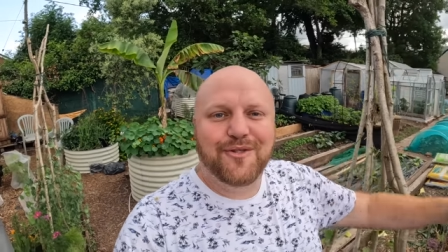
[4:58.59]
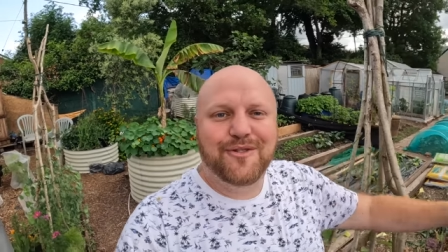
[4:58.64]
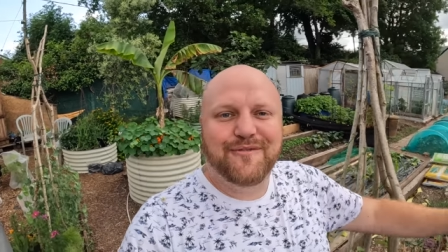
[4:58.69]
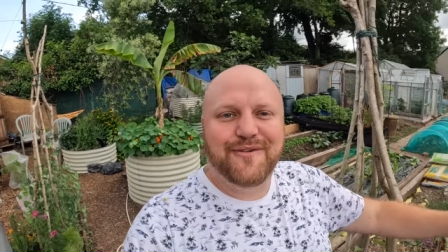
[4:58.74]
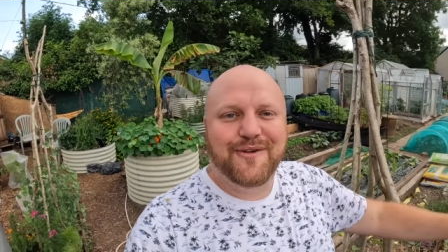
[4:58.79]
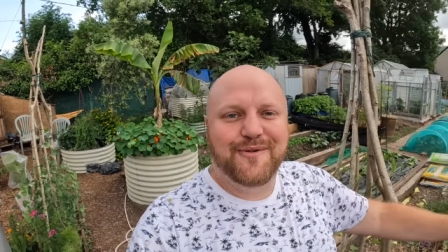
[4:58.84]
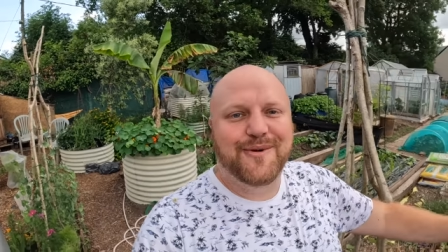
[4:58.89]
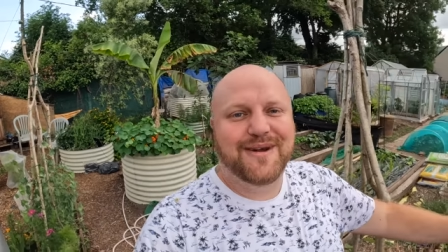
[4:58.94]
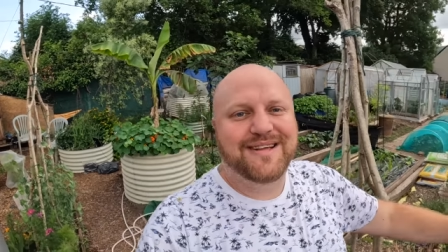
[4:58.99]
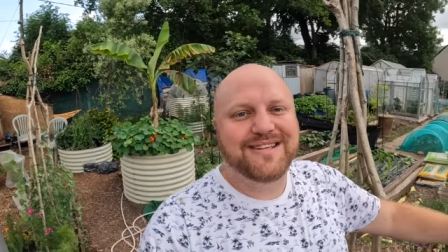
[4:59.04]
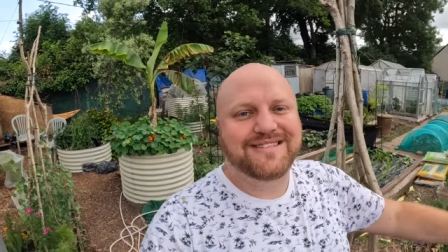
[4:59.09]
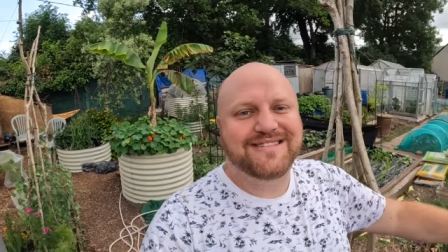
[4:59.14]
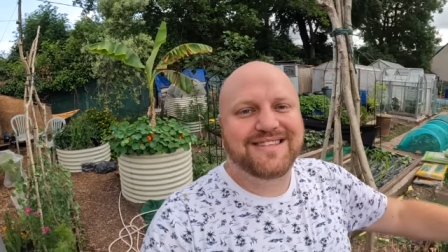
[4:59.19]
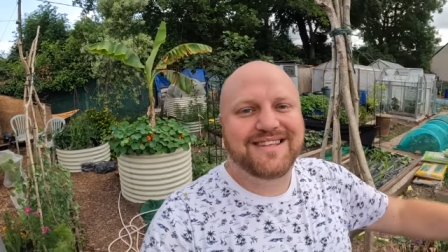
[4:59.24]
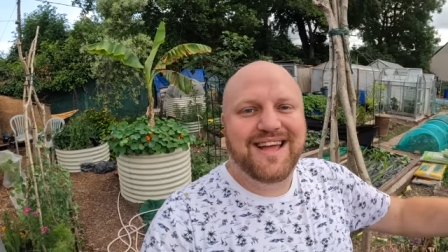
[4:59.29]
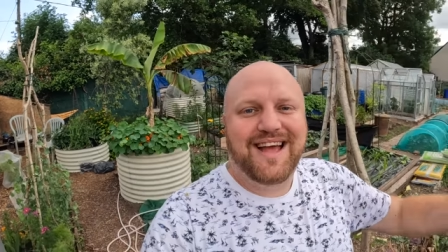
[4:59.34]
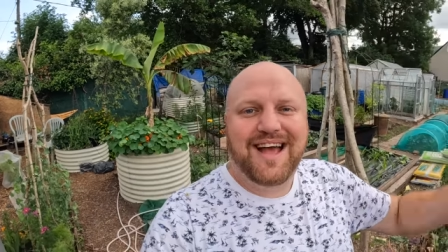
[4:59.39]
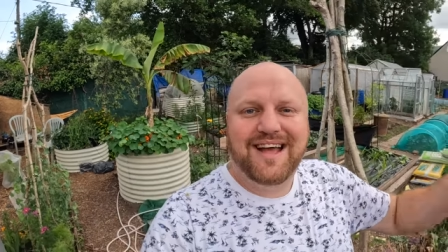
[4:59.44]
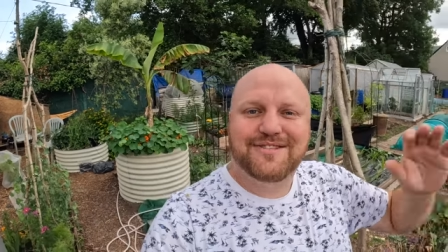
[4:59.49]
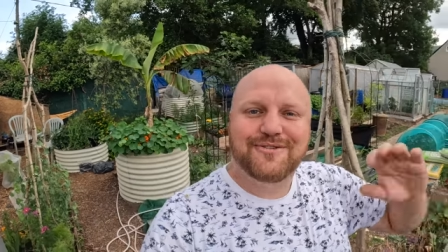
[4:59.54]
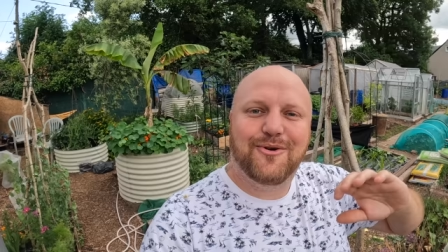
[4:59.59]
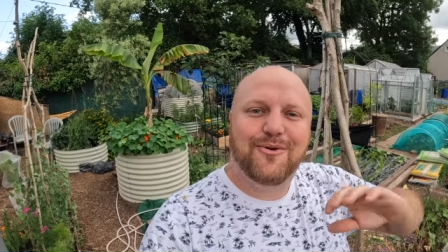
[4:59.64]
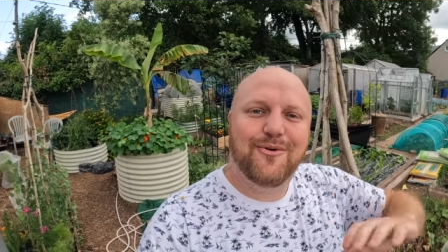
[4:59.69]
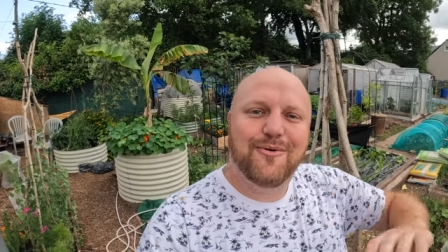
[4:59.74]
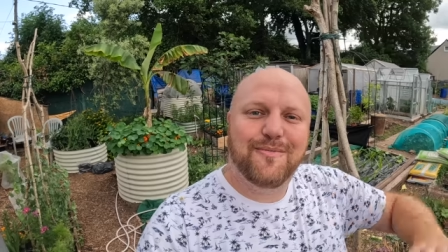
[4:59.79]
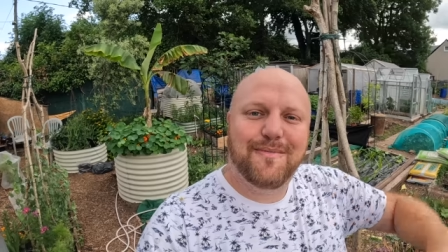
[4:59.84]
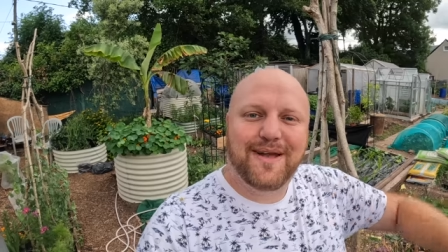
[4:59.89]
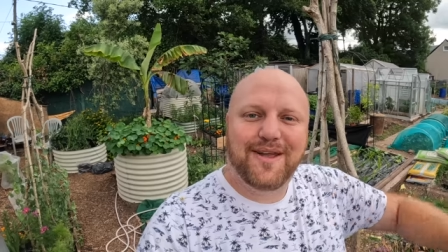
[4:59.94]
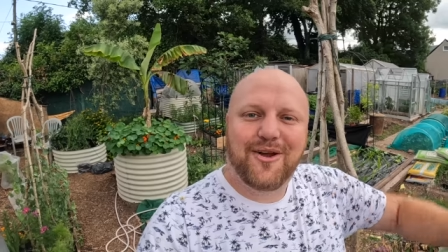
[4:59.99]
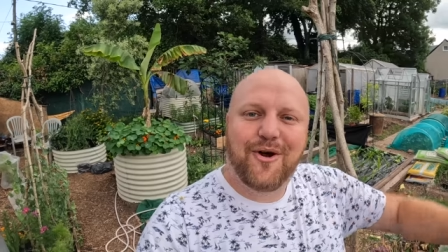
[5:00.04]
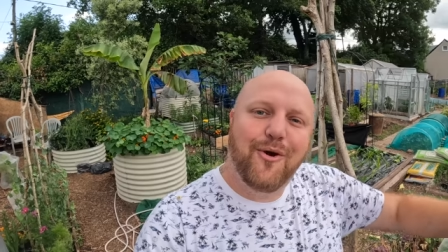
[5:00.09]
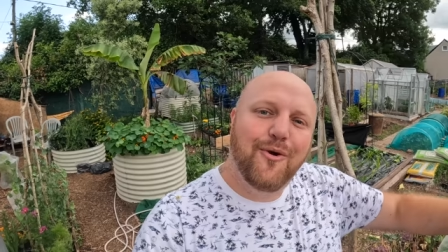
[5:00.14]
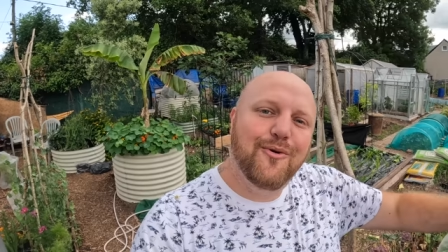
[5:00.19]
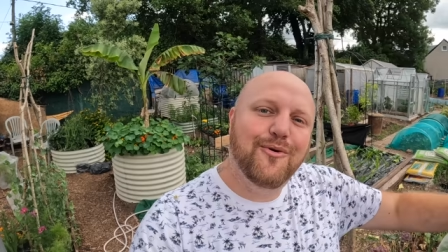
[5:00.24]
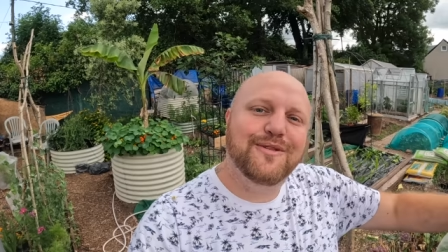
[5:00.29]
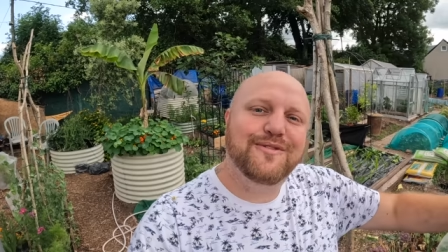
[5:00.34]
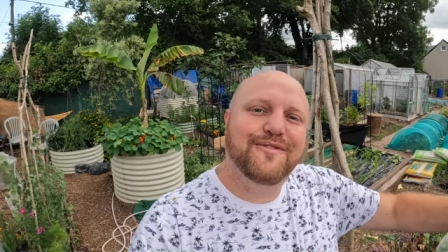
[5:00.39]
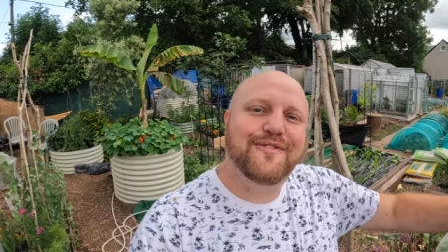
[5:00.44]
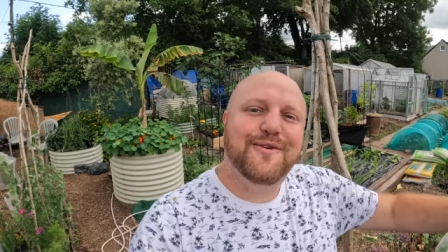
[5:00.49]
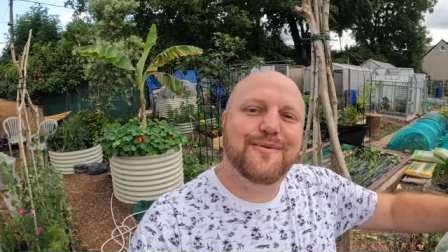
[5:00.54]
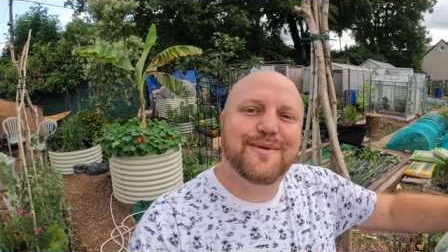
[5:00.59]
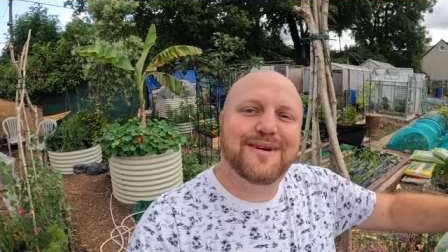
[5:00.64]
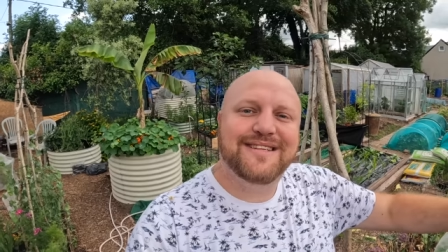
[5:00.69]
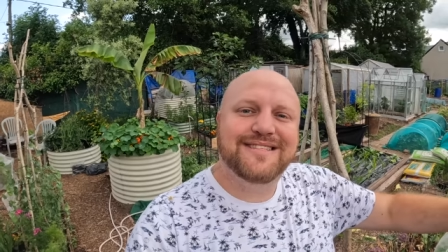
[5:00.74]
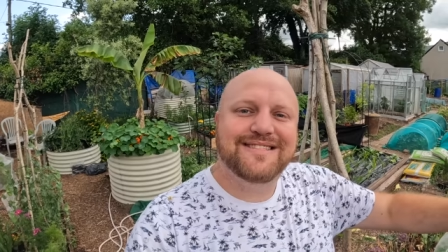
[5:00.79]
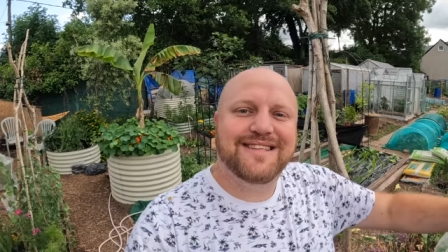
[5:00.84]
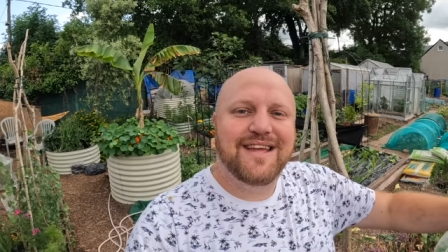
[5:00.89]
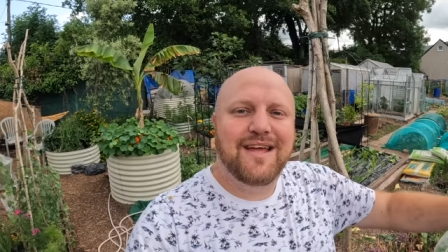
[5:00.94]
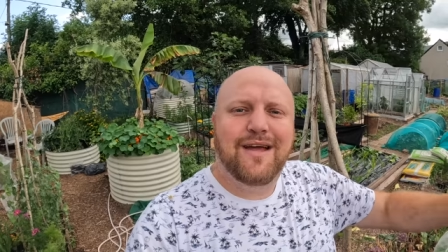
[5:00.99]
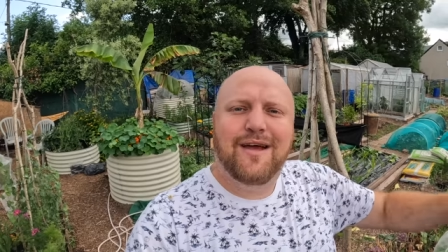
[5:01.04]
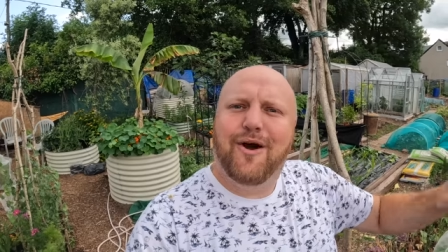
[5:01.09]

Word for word: the viewers, as all my old viewers,